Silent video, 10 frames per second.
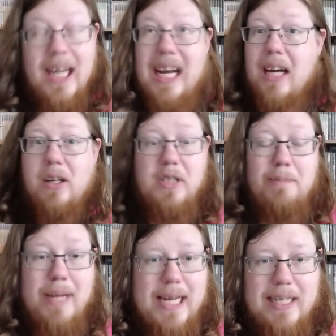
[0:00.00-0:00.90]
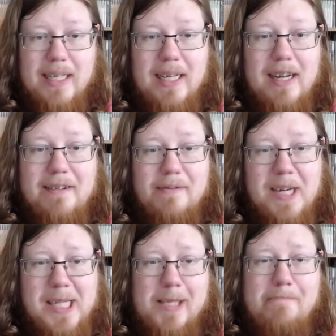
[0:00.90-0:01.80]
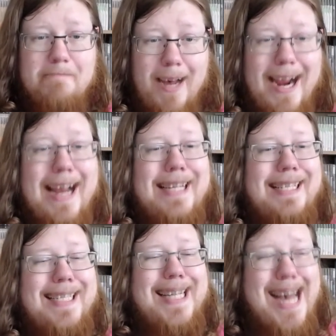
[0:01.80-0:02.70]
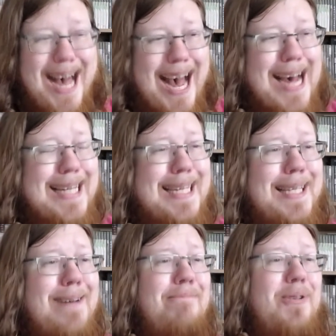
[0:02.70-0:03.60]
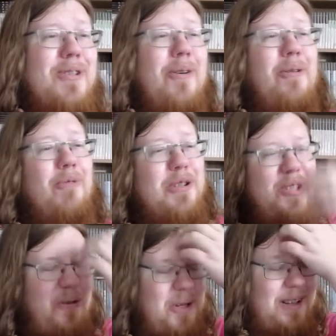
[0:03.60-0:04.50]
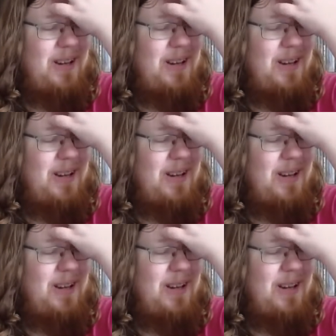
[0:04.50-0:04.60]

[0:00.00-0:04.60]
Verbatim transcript: I can't speak. But my god, this episode was so un